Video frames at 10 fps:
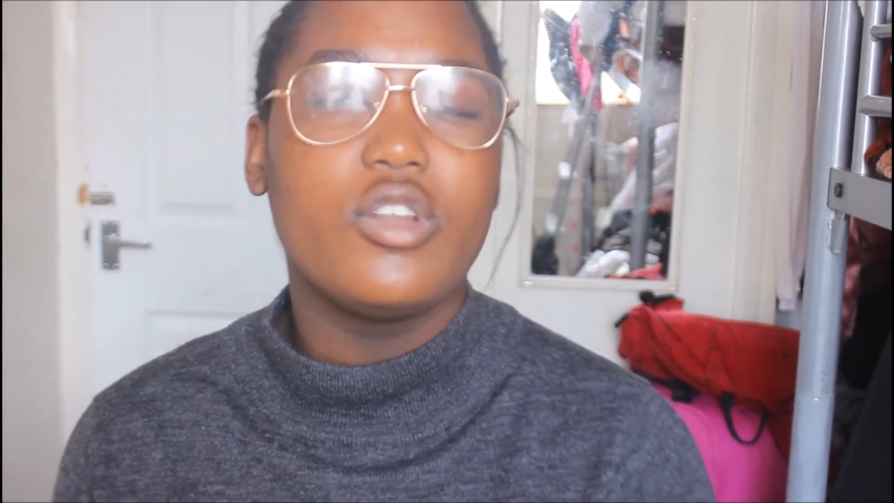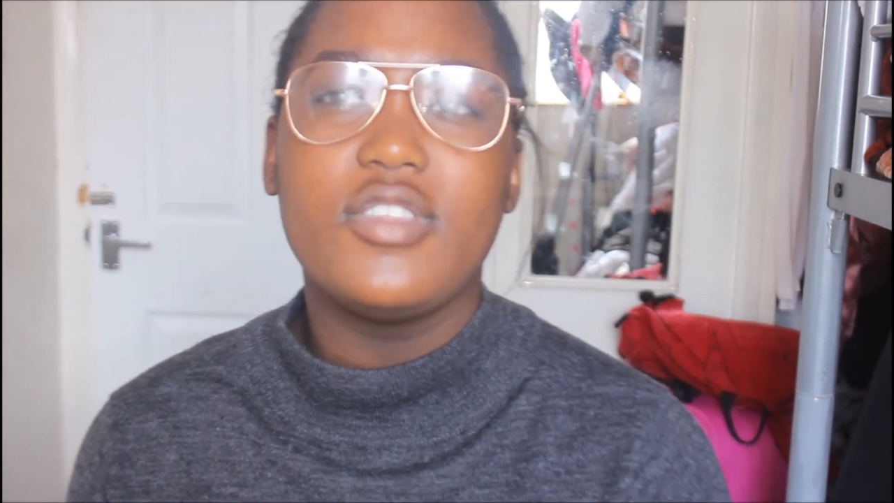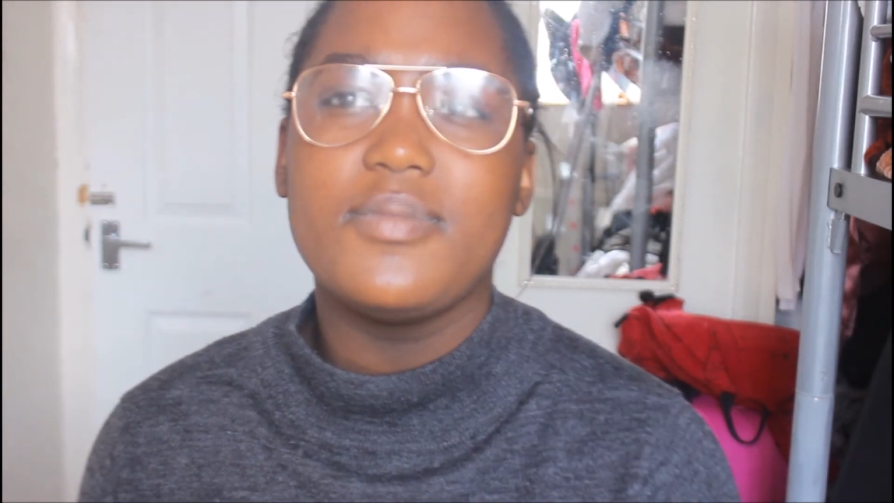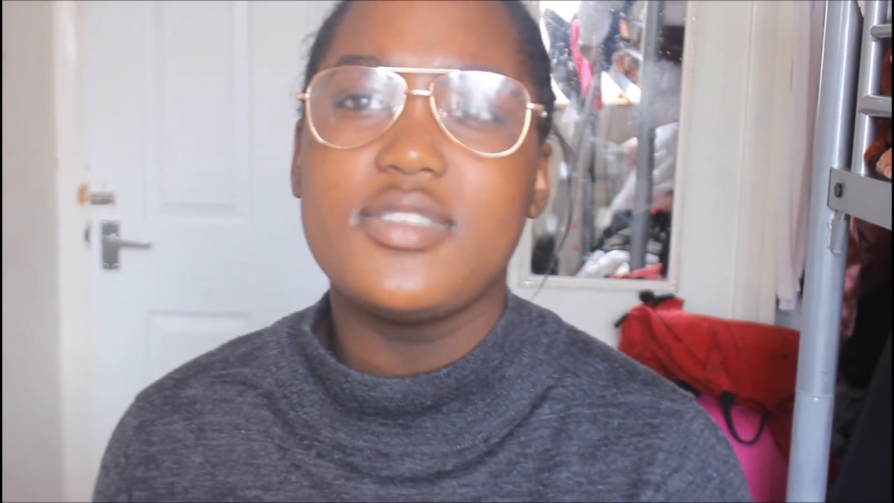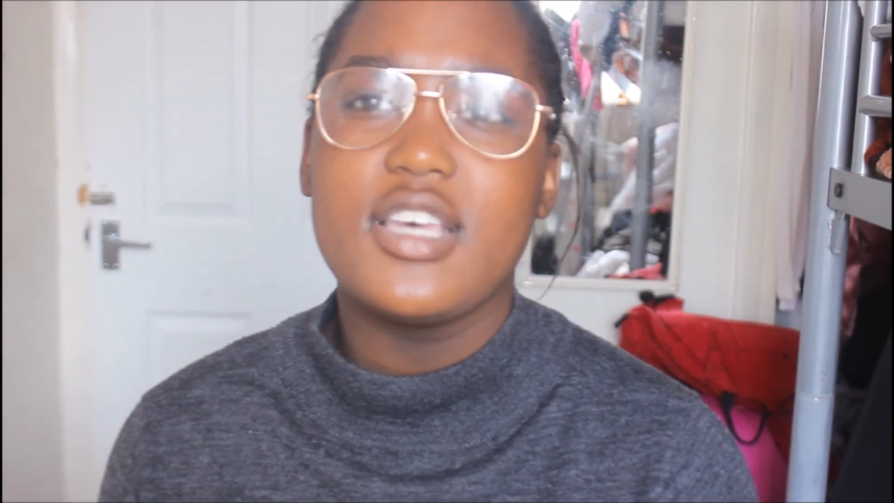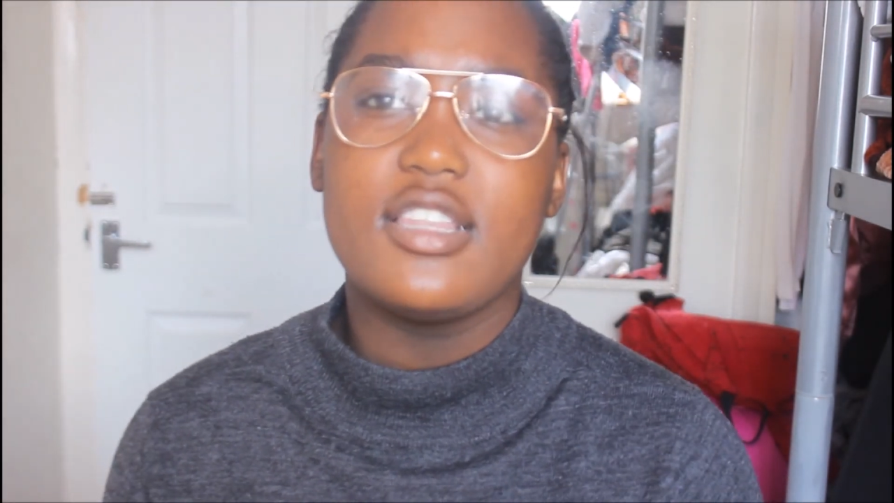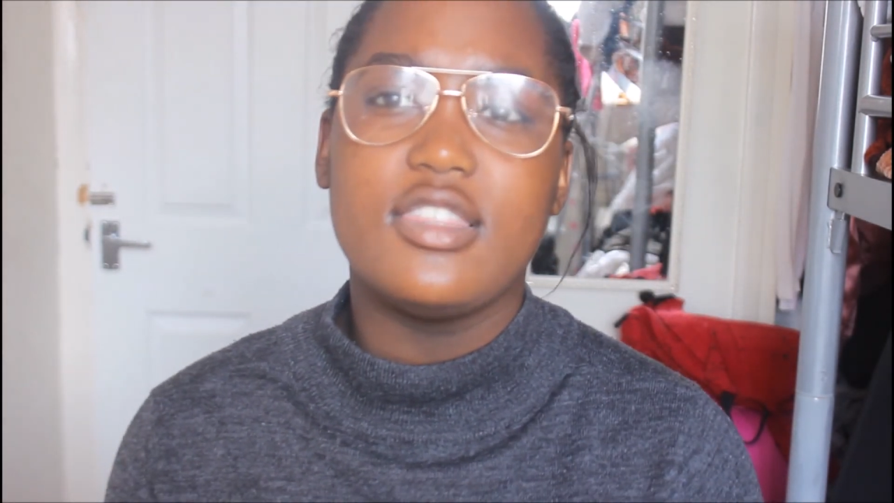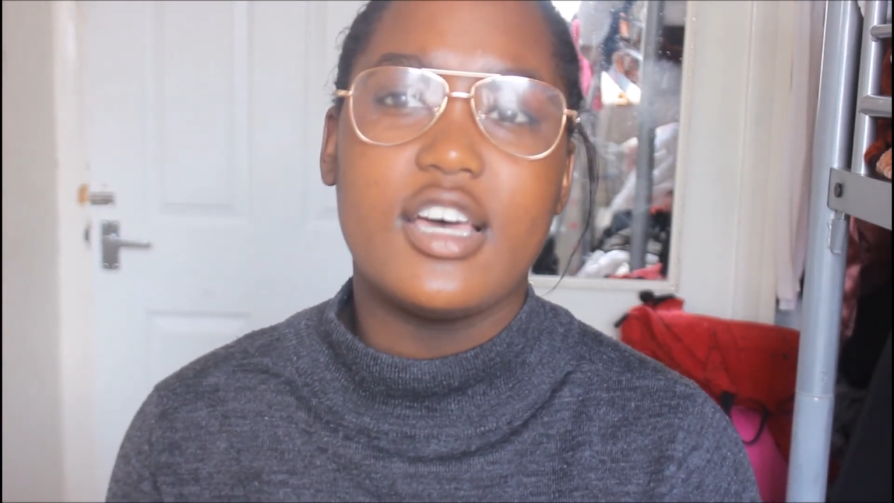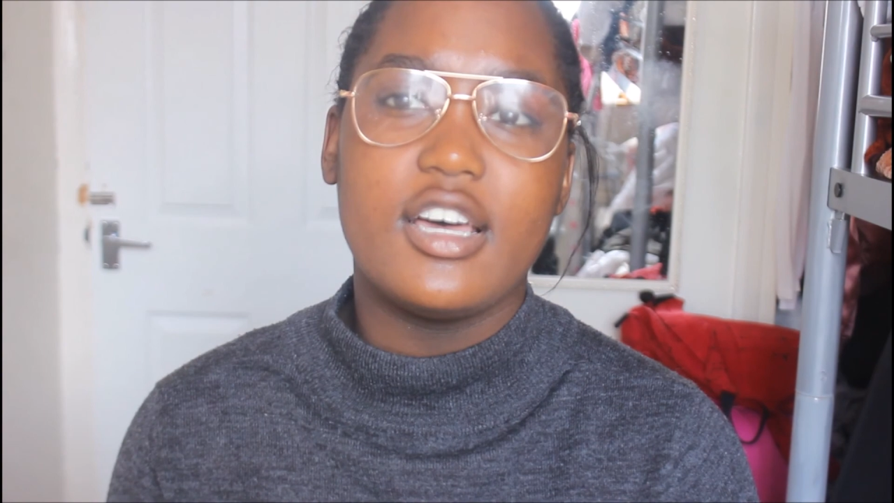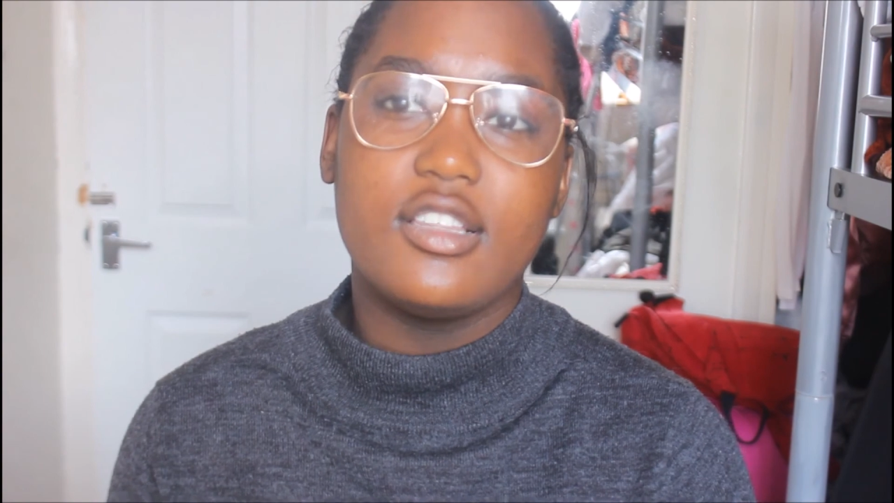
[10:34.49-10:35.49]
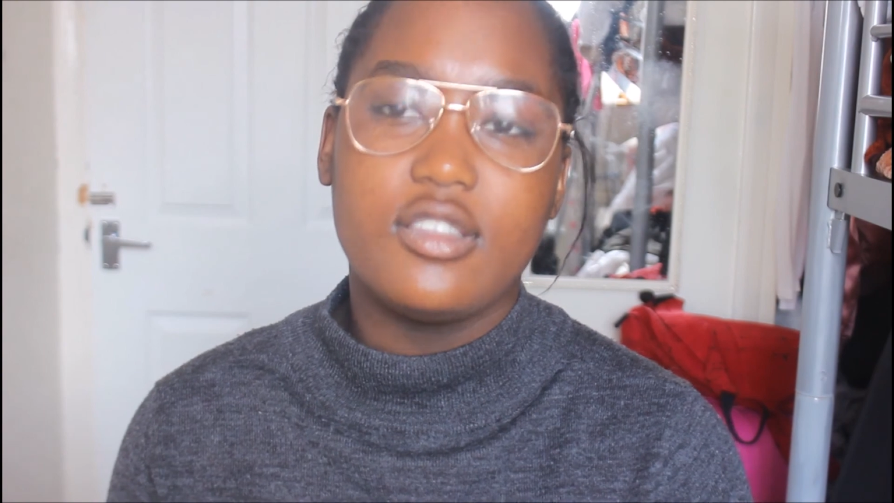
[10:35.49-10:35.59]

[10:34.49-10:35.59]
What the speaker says: of them said that